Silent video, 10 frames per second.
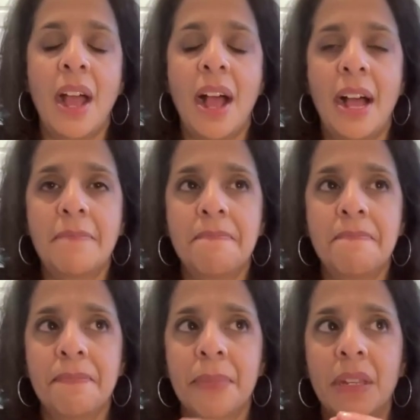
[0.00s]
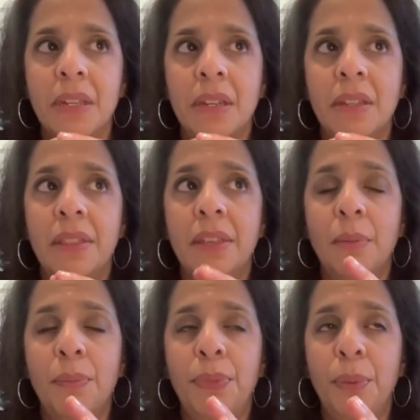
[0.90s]
Um,
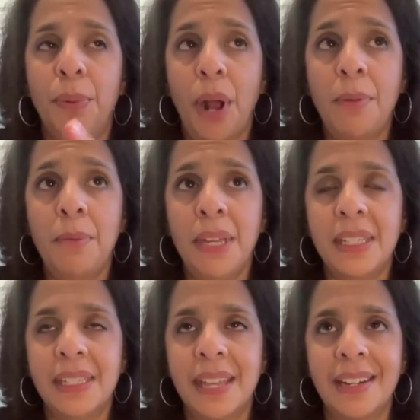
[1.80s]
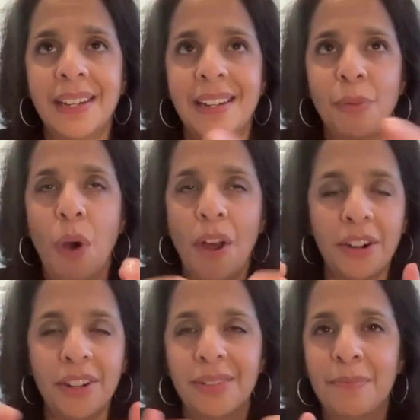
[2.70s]
the, the problem is that
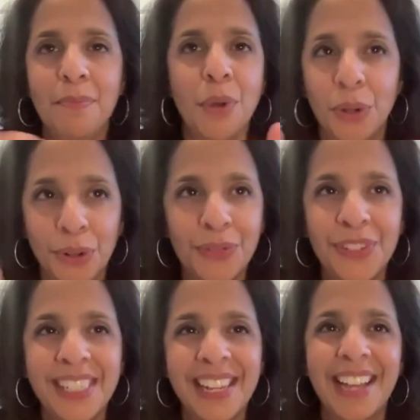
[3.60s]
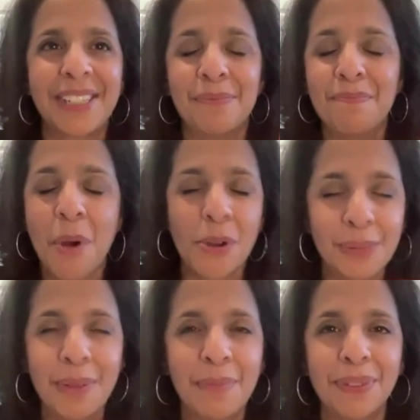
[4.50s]
water moves, as
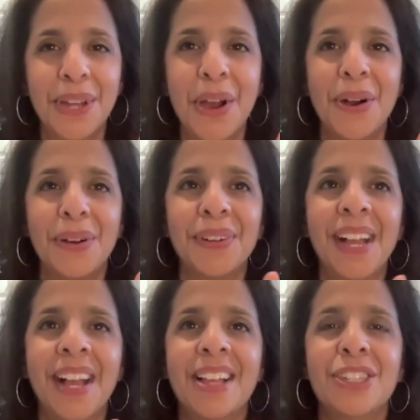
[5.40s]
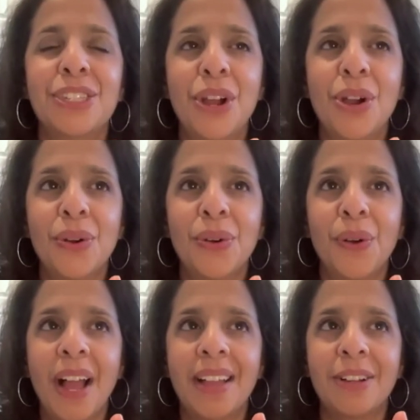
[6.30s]
most people know.
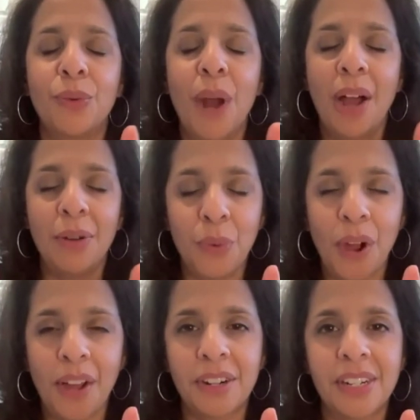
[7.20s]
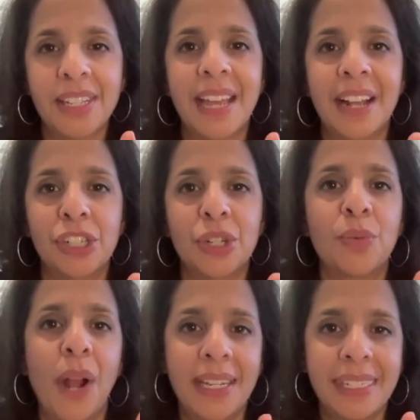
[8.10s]
So groundwater is actually
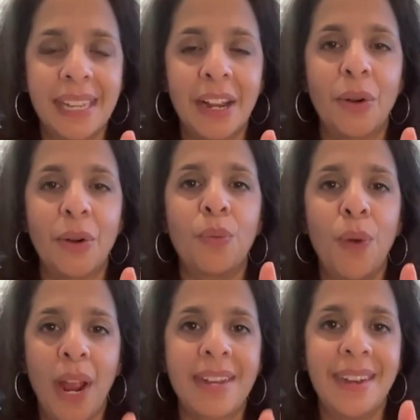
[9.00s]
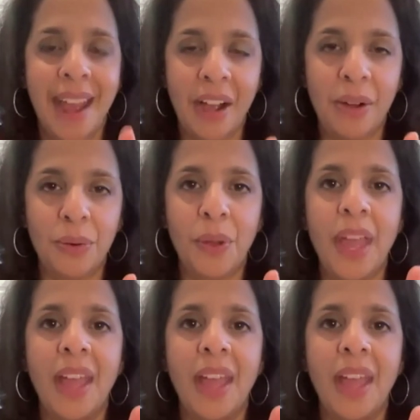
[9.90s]
rising right now.